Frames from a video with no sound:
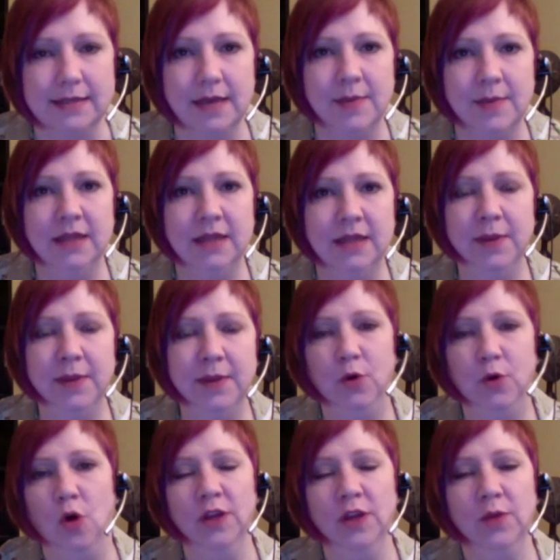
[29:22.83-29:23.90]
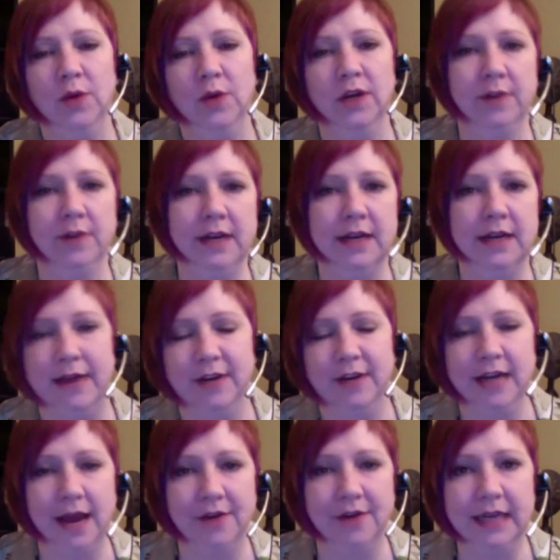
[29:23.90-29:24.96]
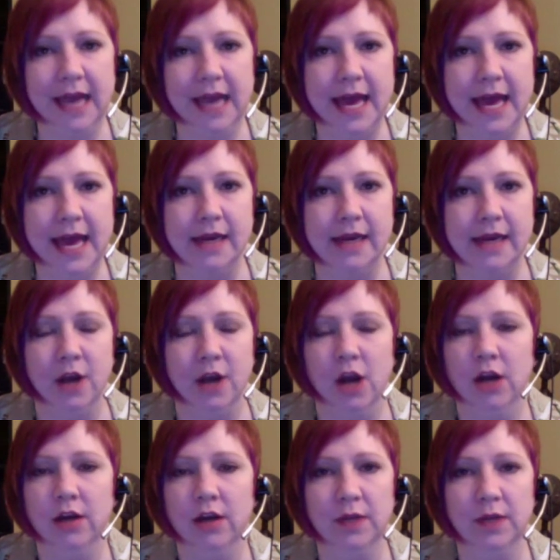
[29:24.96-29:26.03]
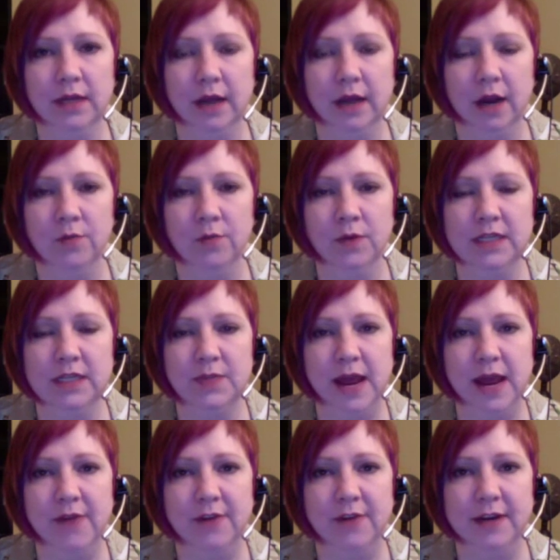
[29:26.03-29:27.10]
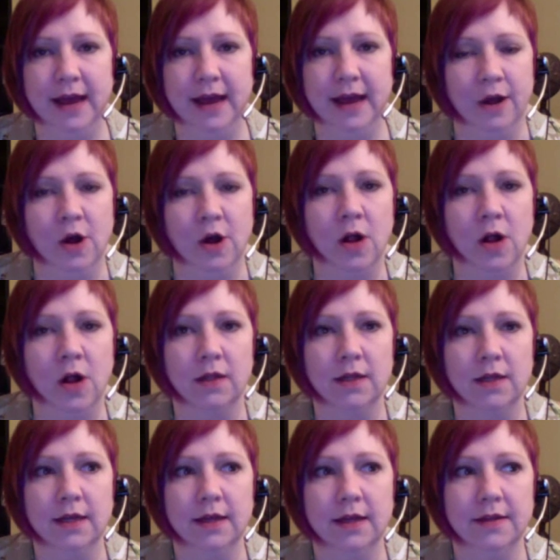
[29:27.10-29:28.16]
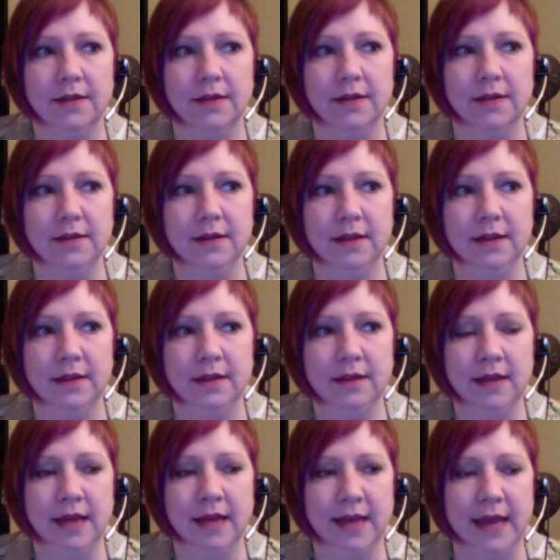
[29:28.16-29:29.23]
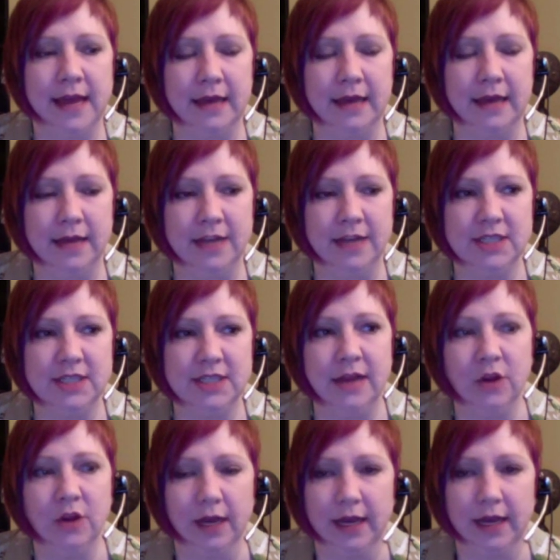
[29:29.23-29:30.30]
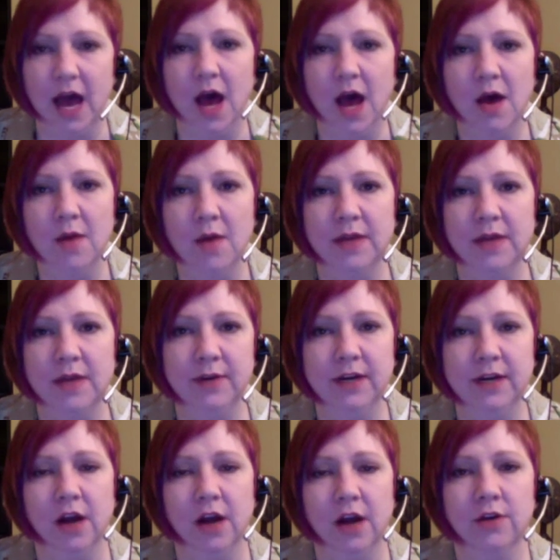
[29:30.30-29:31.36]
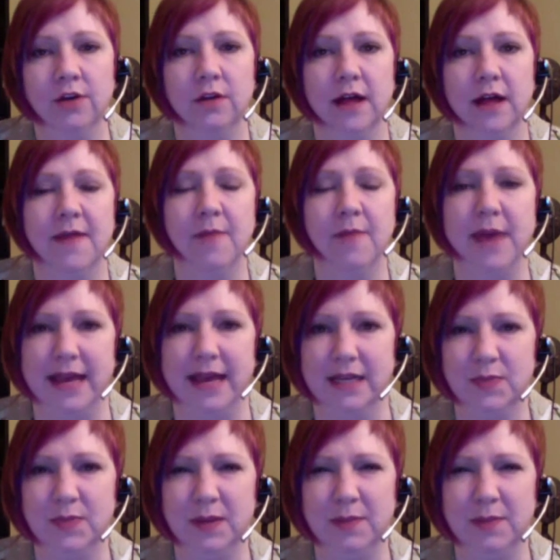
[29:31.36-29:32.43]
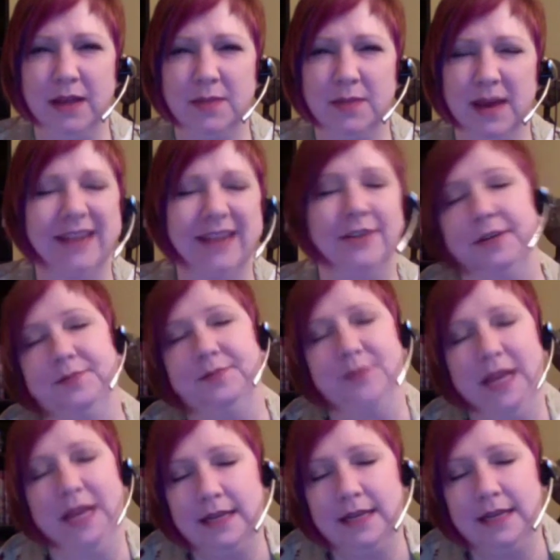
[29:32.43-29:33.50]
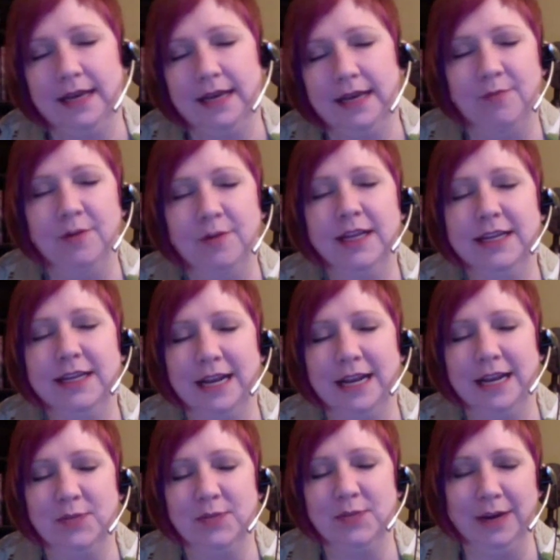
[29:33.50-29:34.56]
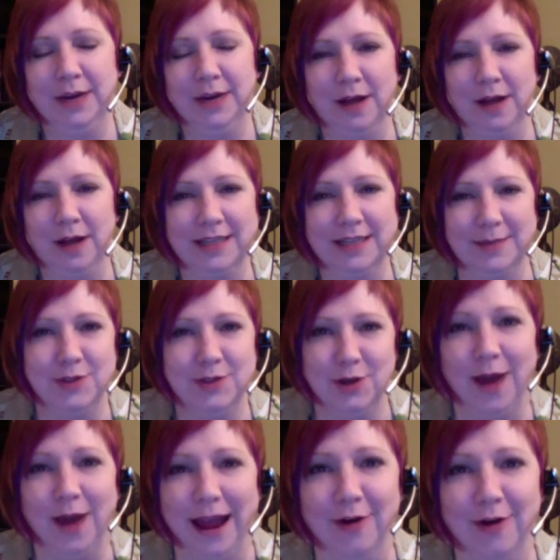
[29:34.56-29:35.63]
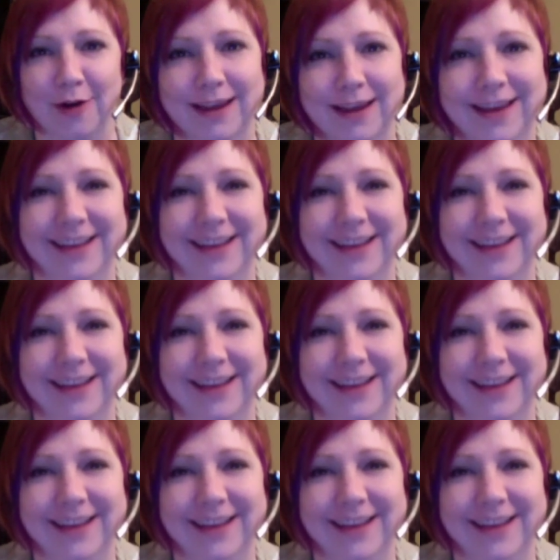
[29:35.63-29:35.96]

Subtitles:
I mean, the people who only want to read it every now and again and aren't willing to pay at all, that they just say, look, come and read our article and then pay us big bottles. I don't know. I'm really not explaining it well because I'm so angry.